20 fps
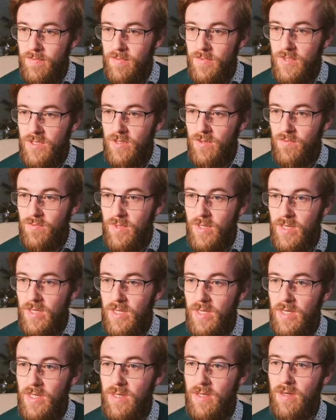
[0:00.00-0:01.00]
So we
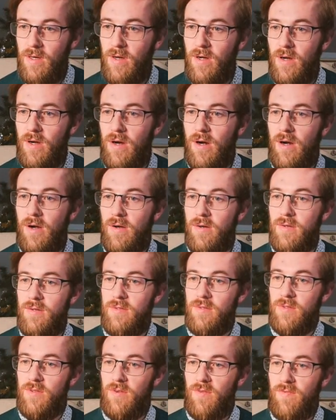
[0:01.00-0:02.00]
need our
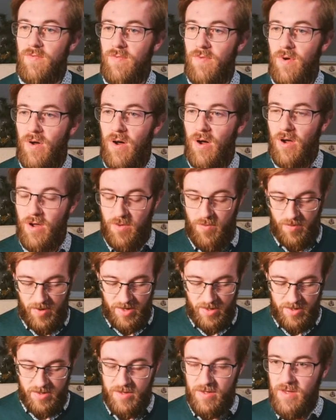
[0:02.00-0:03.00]
sort of
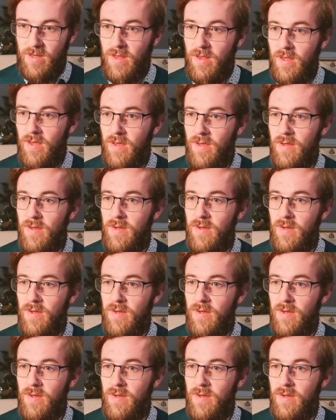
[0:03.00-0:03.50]
augmented